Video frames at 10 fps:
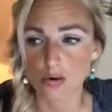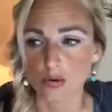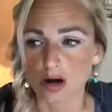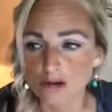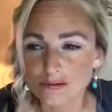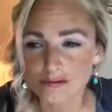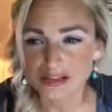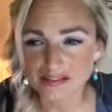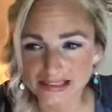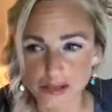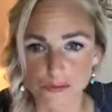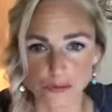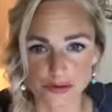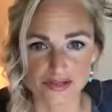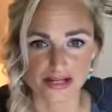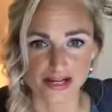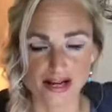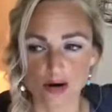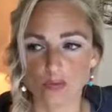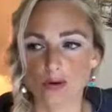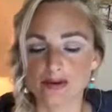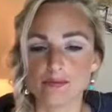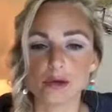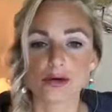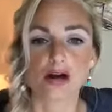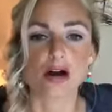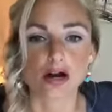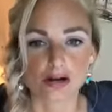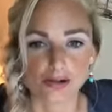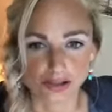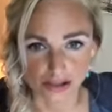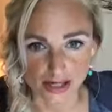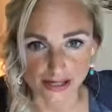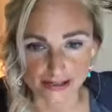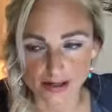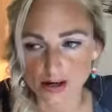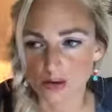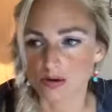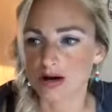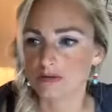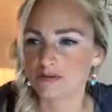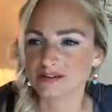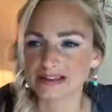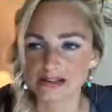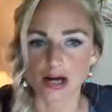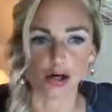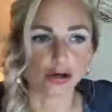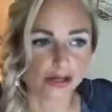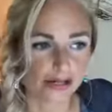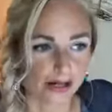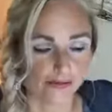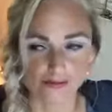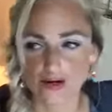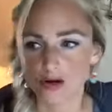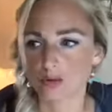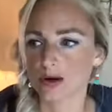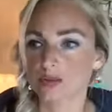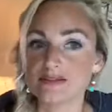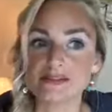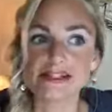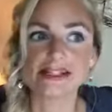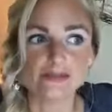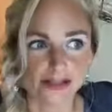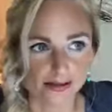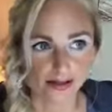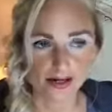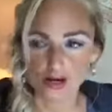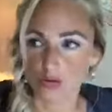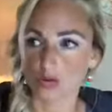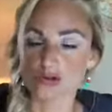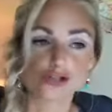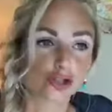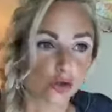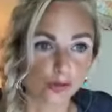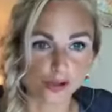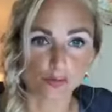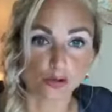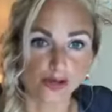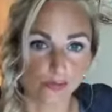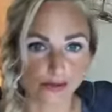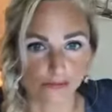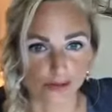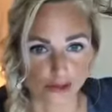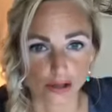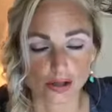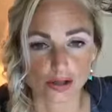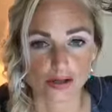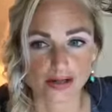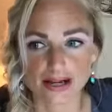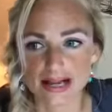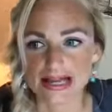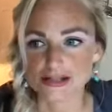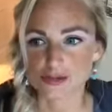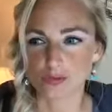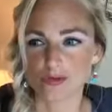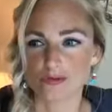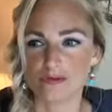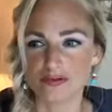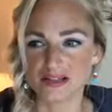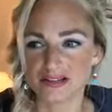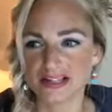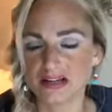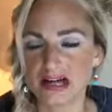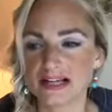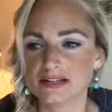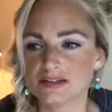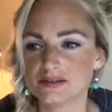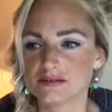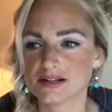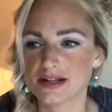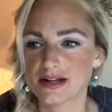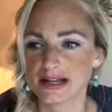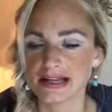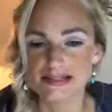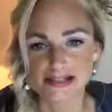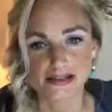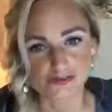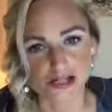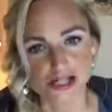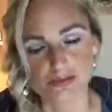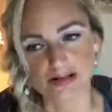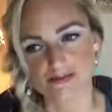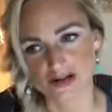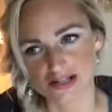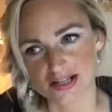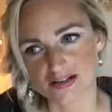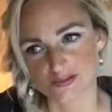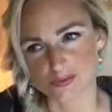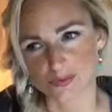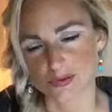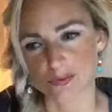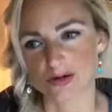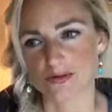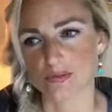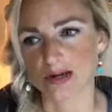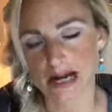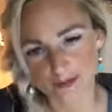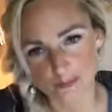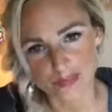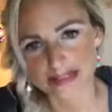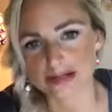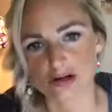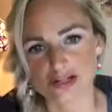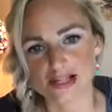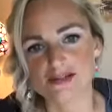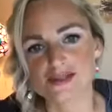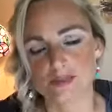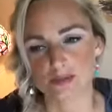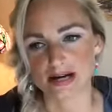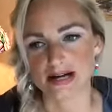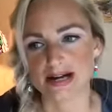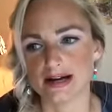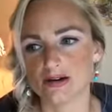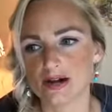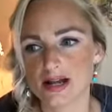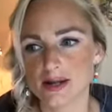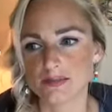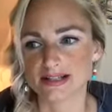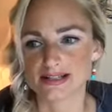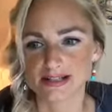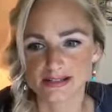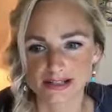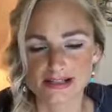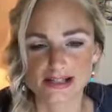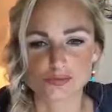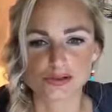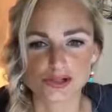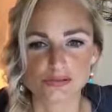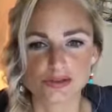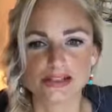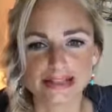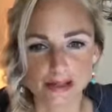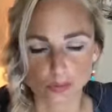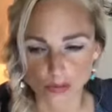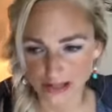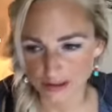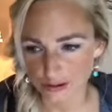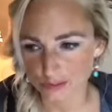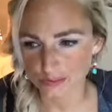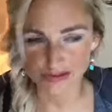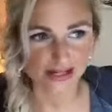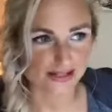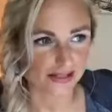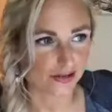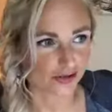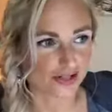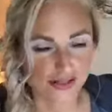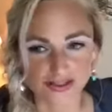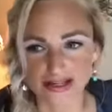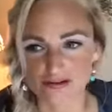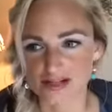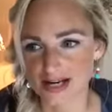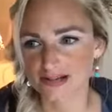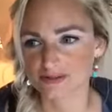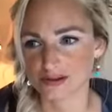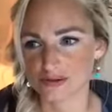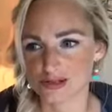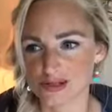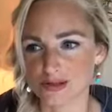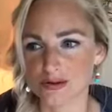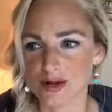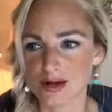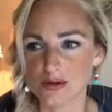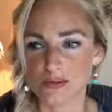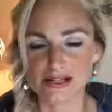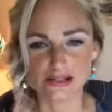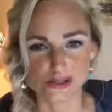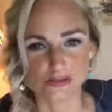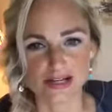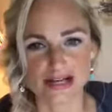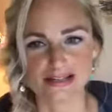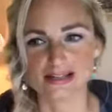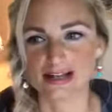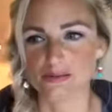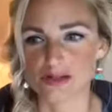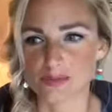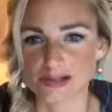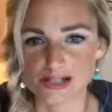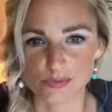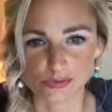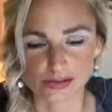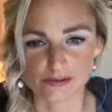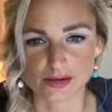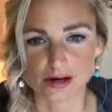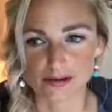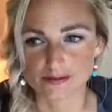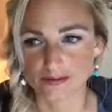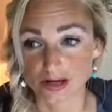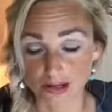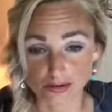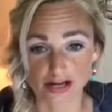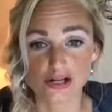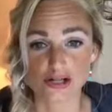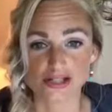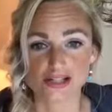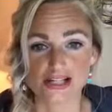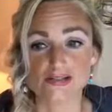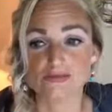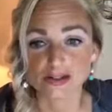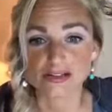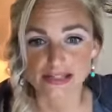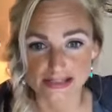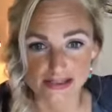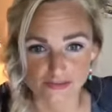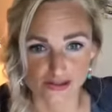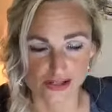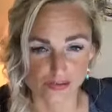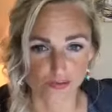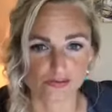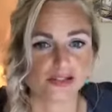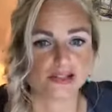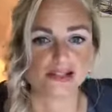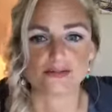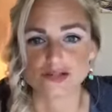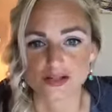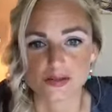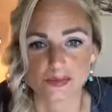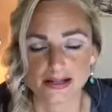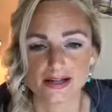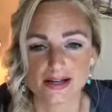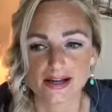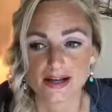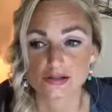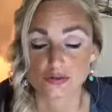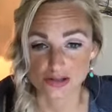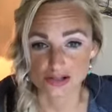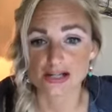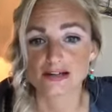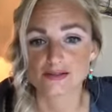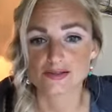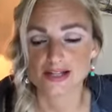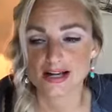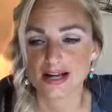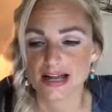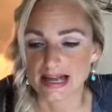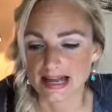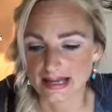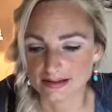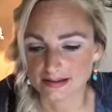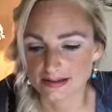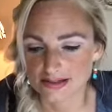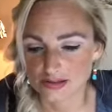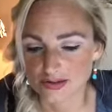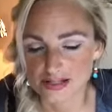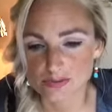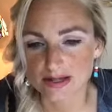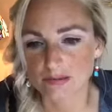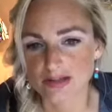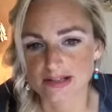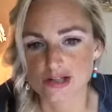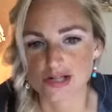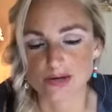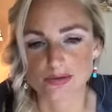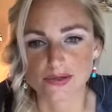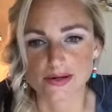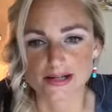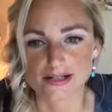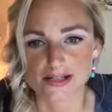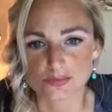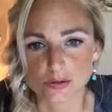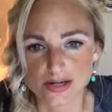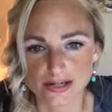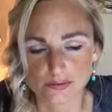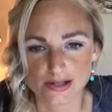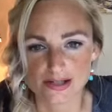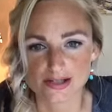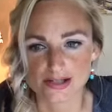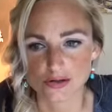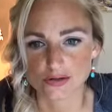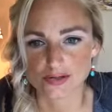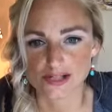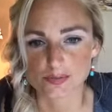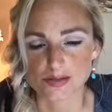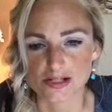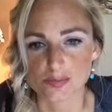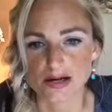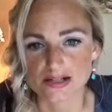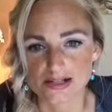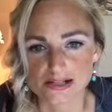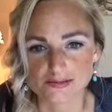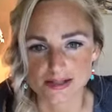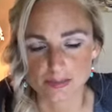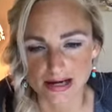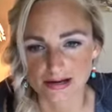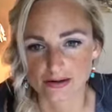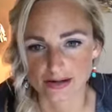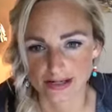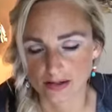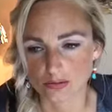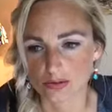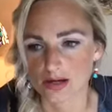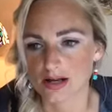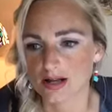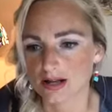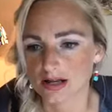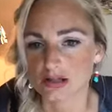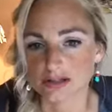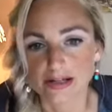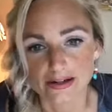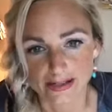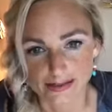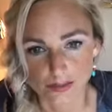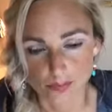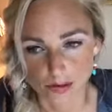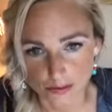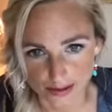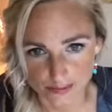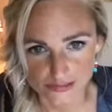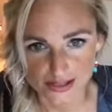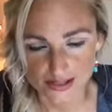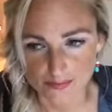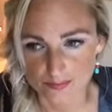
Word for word: We're all feeling unworthy where we've put our heart on the line. We're all feeling not good enough where we've given so much more than we've returned. And so we're feeling kind of in self-judgment of ourselves we're we're kind of beating ourselves up right now because the thing is is once you really get aware you realize that there's nothing outside of you and so when it's you that has to take responsibility for all of our creations it's very easy for us to move into self-judgment towards ourselves and so that's what i wanted to share with you guys this morning was you know this this process of depatterning or clearing the programs